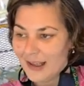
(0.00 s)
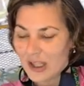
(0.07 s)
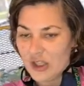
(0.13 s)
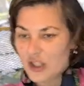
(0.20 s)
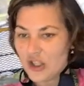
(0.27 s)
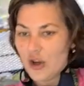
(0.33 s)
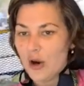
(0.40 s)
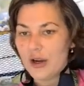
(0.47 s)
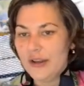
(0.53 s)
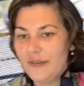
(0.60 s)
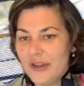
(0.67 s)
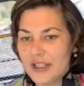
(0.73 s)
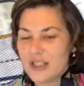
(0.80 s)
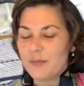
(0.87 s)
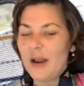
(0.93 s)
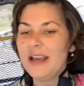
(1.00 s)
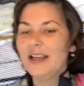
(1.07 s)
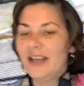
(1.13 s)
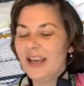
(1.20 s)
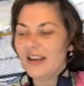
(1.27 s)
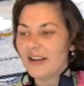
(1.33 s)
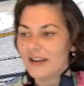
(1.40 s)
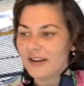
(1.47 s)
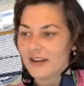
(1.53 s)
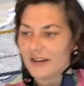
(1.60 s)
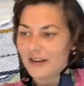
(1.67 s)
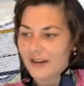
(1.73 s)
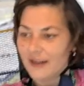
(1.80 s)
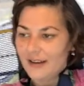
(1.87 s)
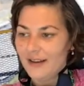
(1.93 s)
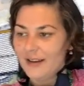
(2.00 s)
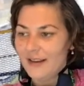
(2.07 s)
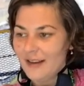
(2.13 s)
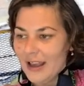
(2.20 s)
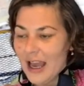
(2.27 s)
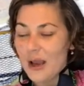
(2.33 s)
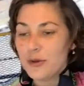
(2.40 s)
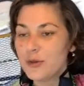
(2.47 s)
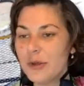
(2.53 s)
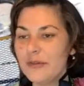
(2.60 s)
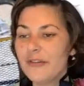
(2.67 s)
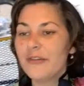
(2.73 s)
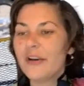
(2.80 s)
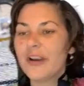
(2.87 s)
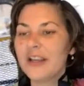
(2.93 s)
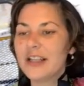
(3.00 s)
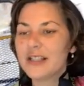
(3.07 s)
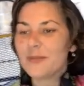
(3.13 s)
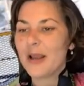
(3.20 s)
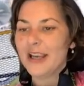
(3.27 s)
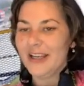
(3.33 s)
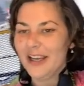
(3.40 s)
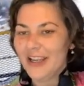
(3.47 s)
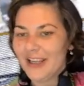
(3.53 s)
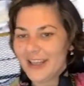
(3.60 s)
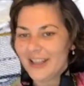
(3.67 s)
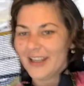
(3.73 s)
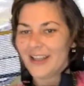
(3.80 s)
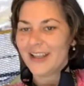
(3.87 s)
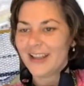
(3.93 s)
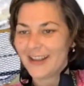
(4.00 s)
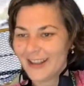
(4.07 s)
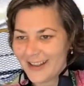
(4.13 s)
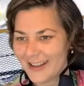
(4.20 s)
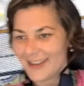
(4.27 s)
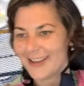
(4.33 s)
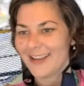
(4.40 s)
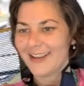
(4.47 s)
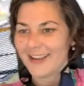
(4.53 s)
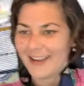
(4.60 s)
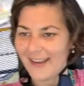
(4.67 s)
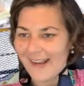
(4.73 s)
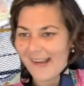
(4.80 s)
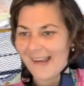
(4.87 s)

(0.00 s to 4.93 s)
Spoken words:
Because you can't even explain it. How do you even fucking explain it?